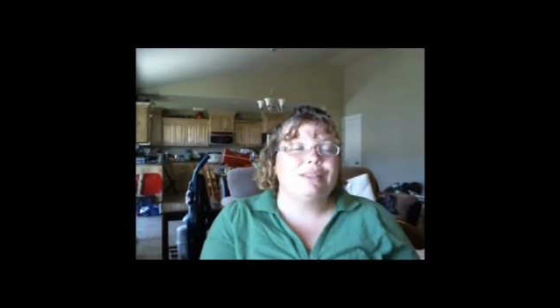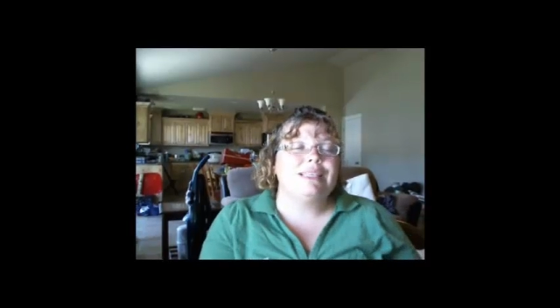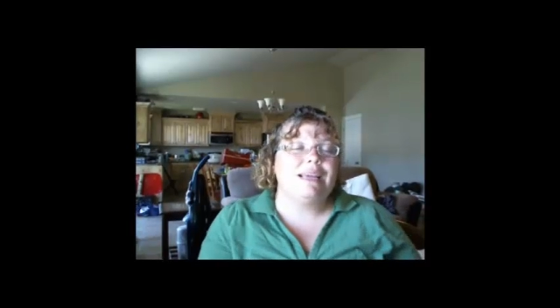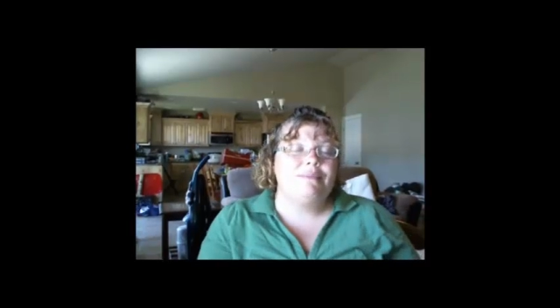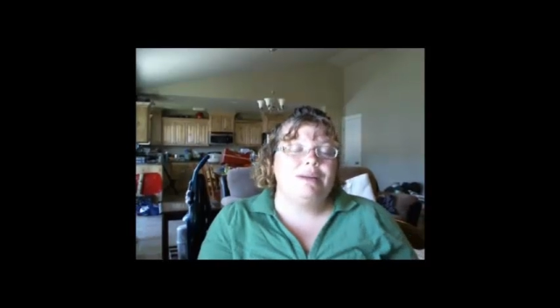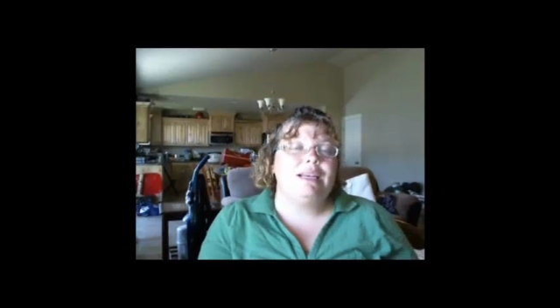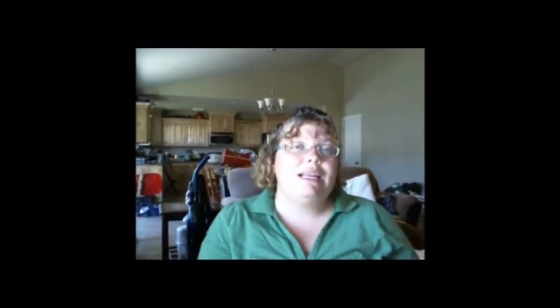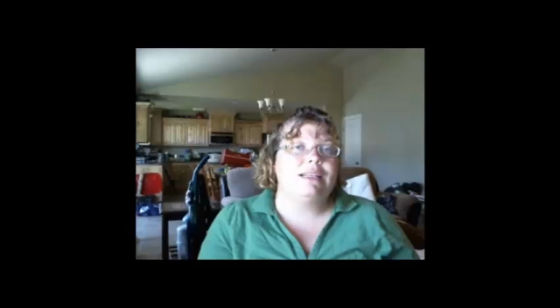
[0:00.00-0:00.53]

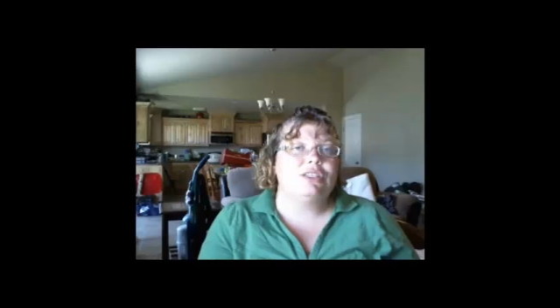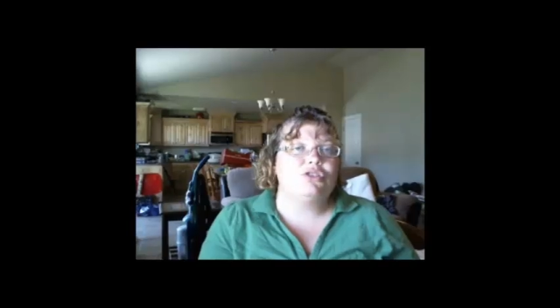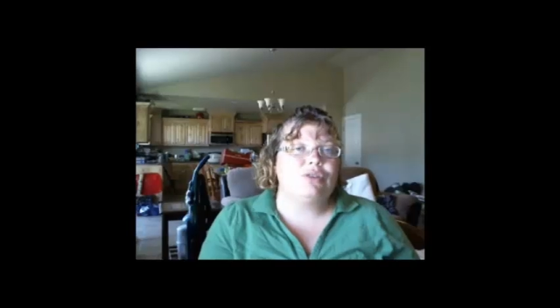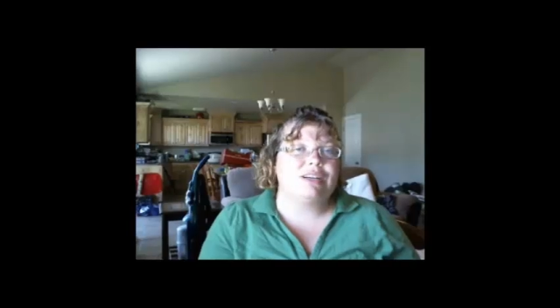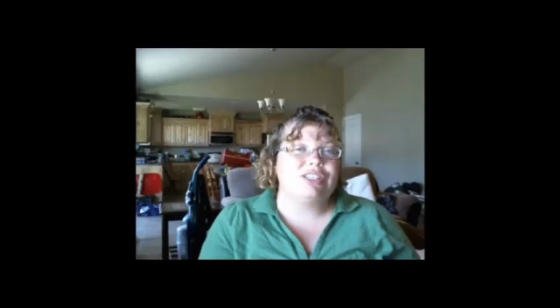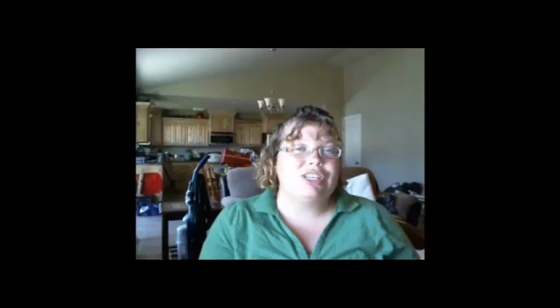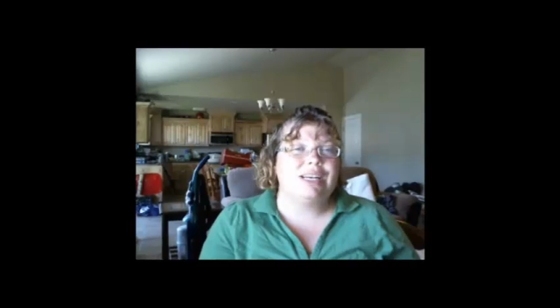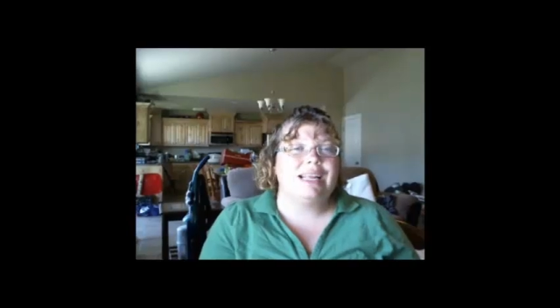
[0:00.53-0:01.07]
multimedia
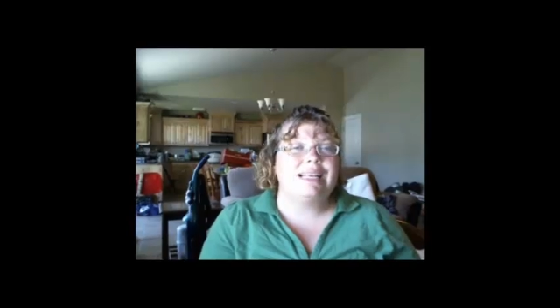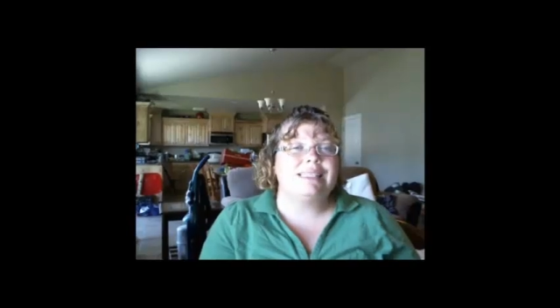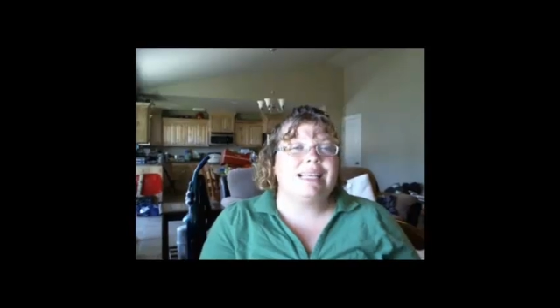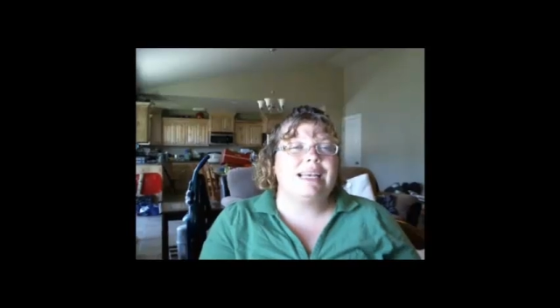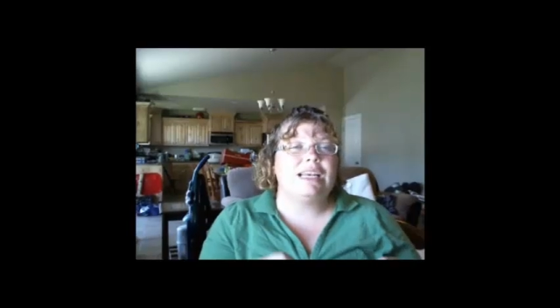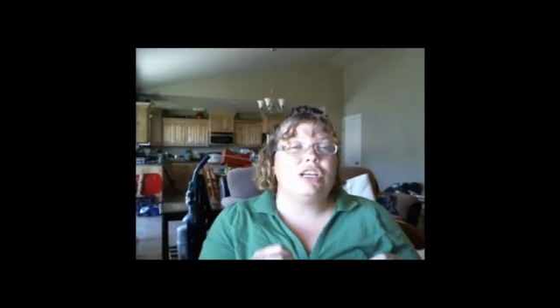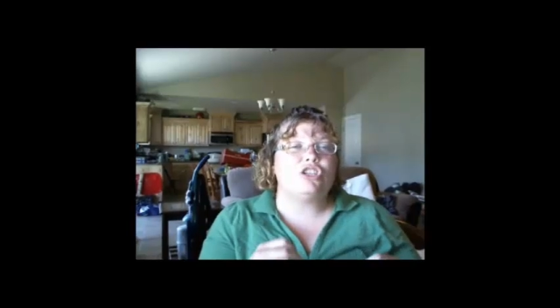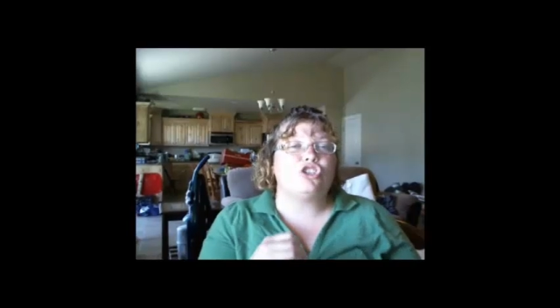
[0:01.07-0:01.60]
instruction is
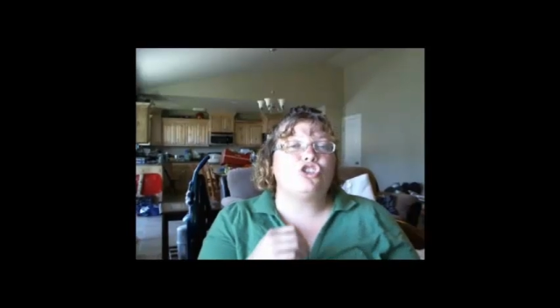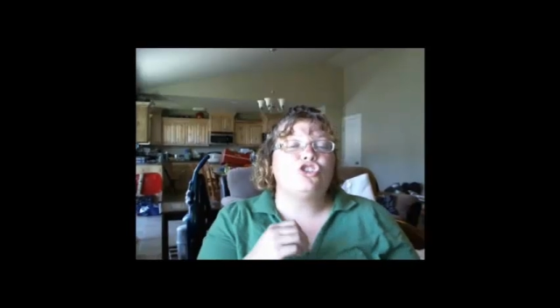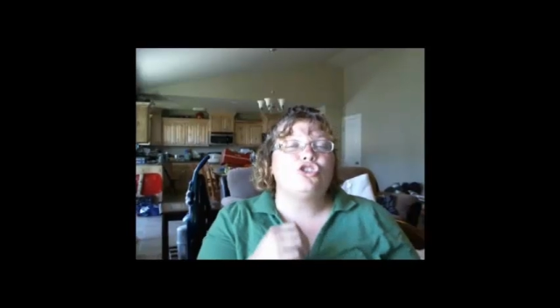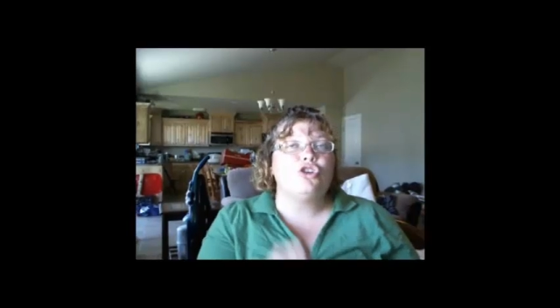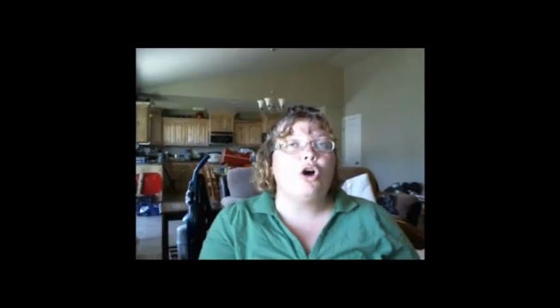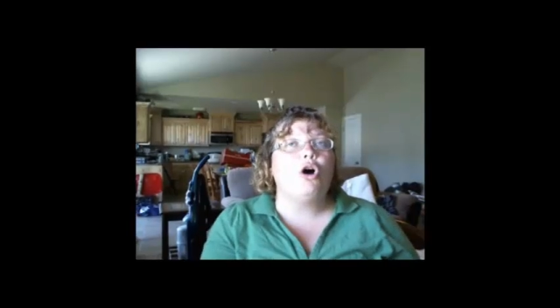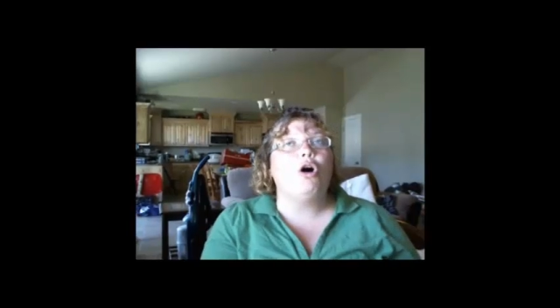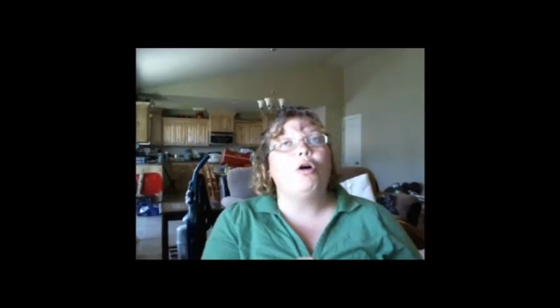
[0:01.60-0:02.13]
that it is
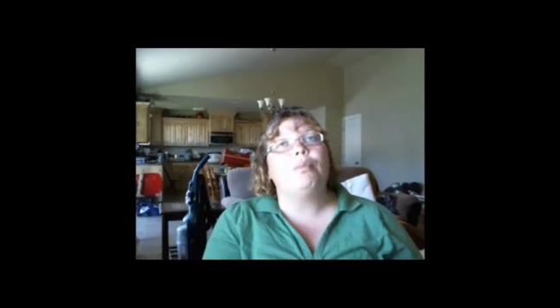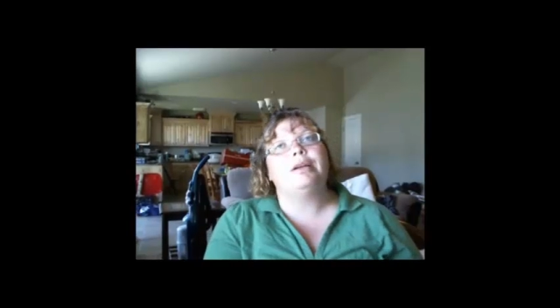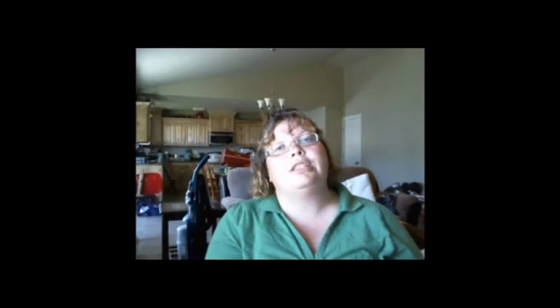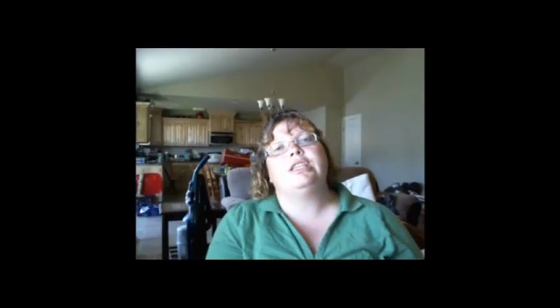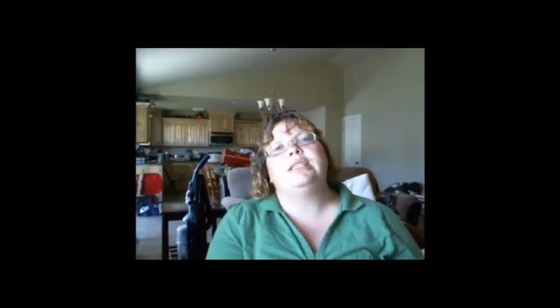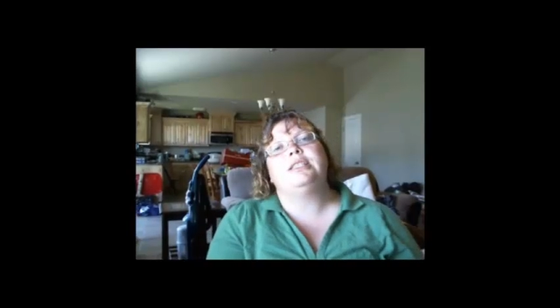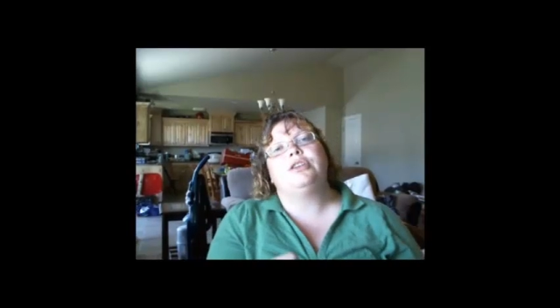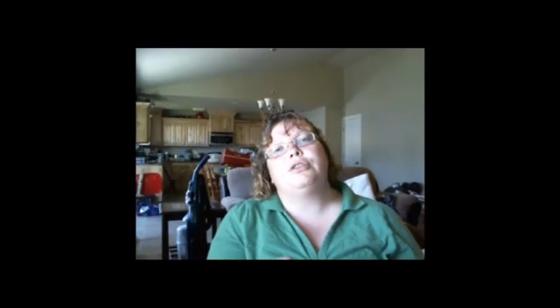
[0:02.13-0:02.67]
so
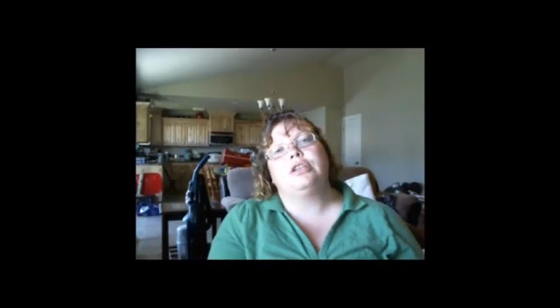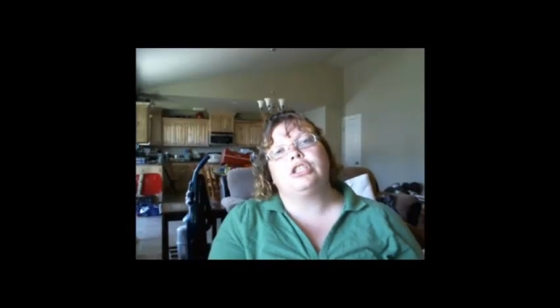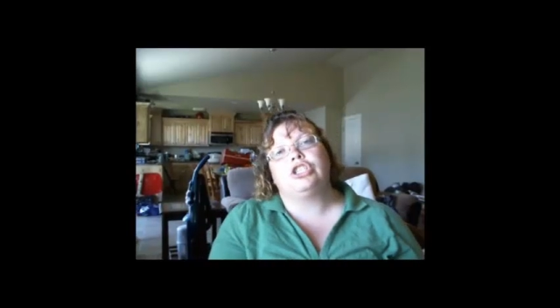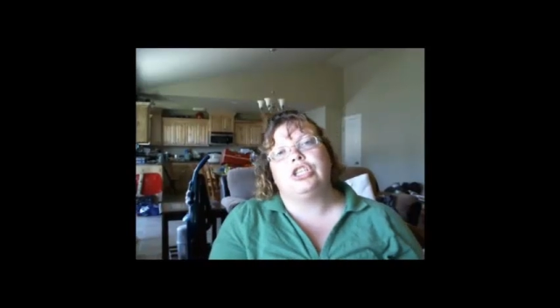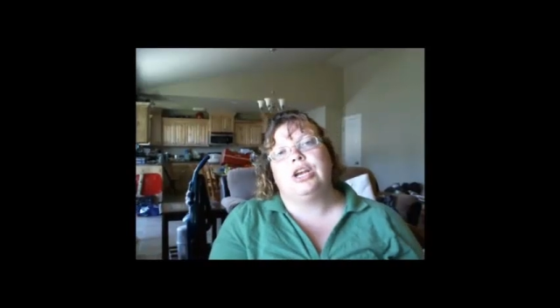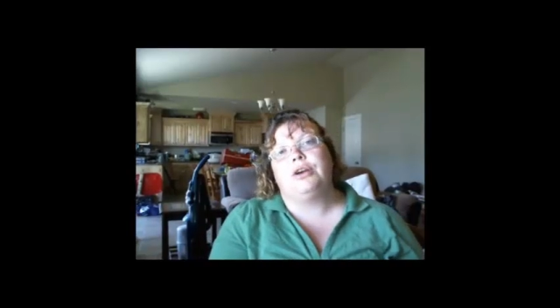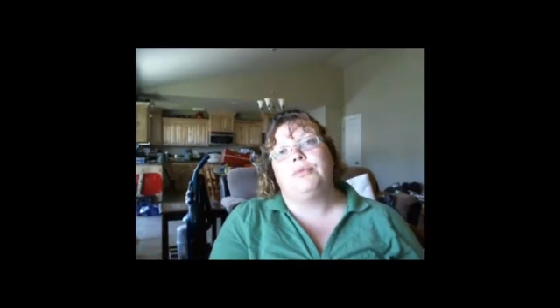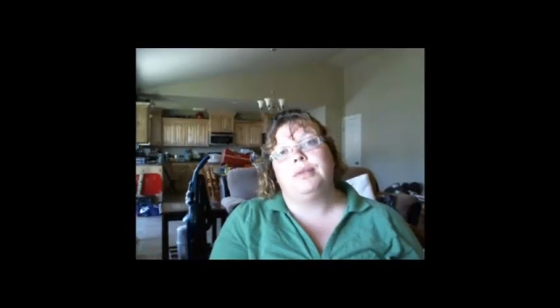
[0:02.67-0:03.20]
much easier to
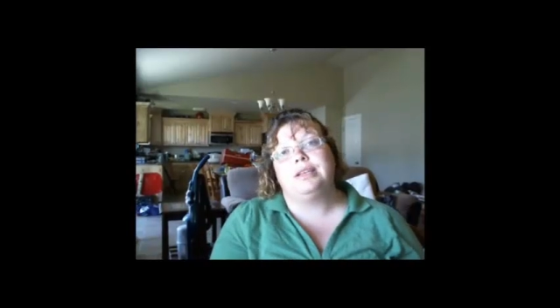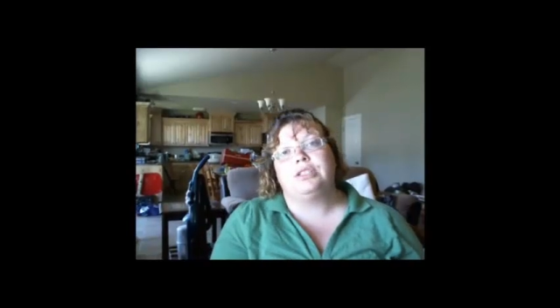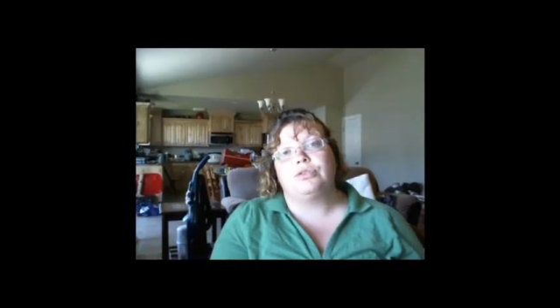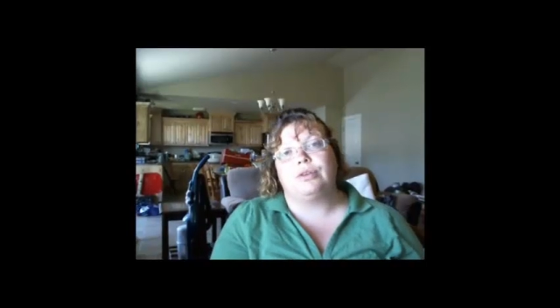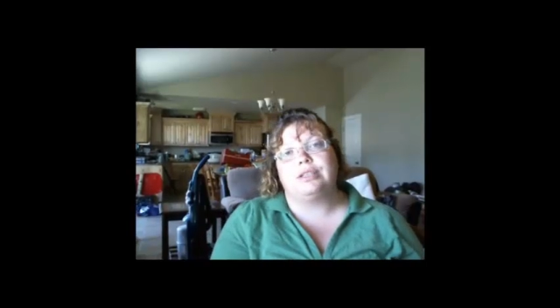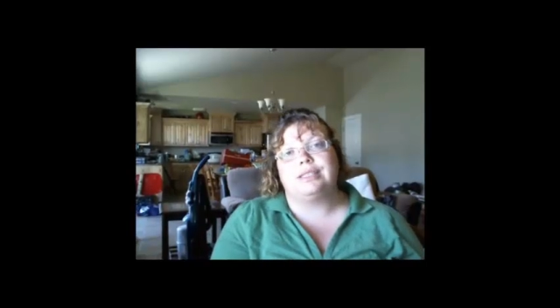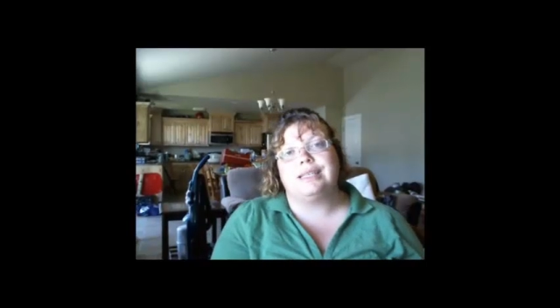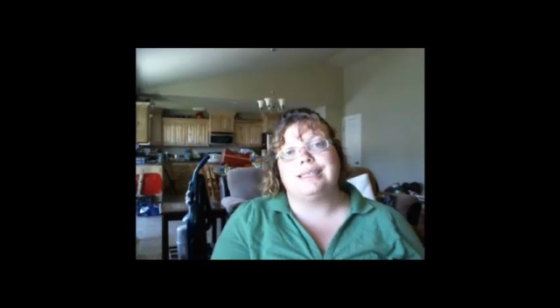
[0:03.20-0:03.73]
share
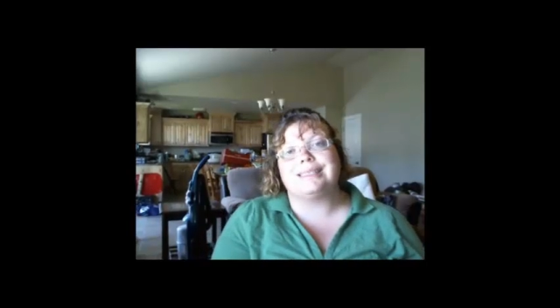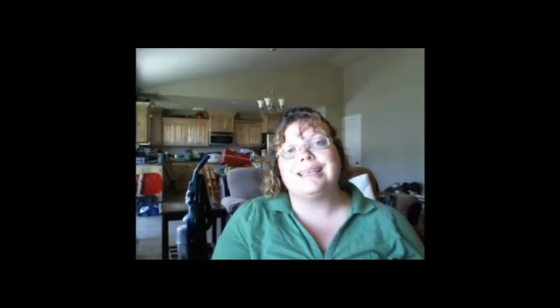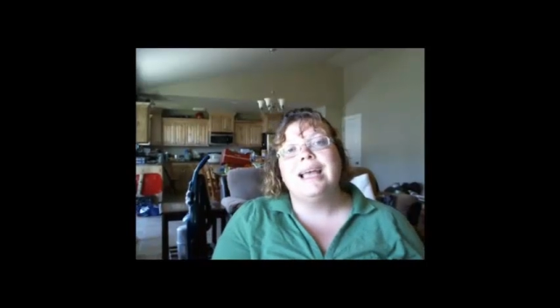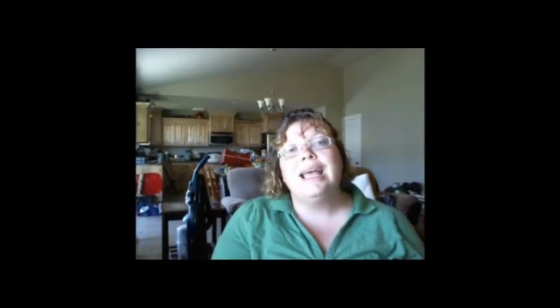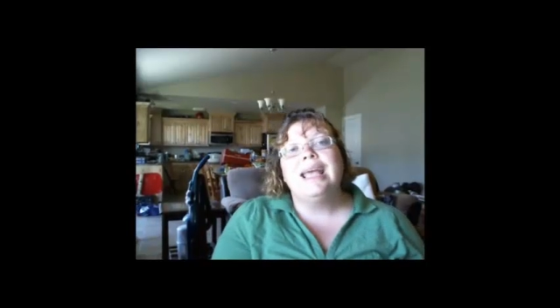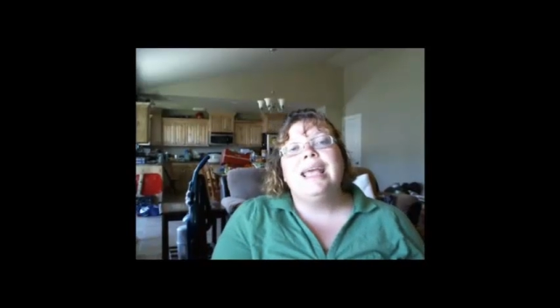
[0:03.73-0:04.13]
resources.